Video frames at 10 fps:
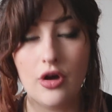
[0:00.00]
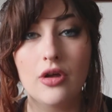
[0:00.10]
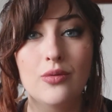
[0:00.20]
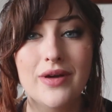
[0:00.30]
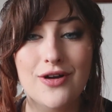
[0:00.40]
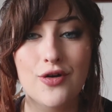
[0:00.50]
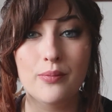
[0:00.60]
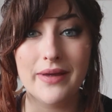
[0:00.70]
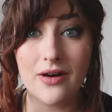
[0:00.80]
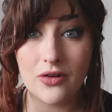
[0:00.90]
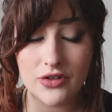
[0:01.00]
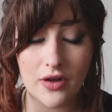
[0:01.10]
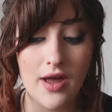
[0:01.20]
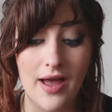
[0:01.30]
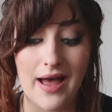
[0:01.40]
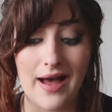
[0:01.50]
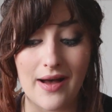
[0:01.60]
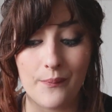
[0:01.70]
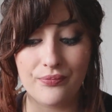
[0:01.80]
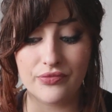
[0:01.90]
colorway called Meandre,
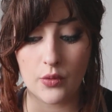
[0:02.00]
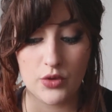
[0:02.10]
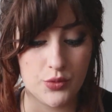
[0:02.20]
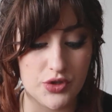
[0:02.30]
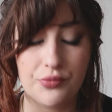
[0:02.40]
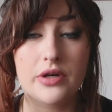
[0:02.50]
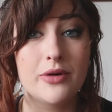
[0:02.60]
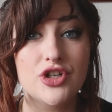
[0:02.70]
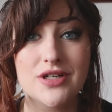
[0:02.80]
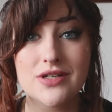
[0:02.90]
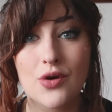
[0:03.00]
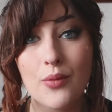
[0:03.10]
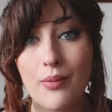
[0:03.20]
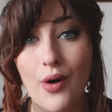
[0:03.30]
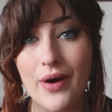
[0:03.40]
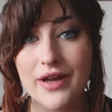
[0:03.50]
which was pretty much this combo,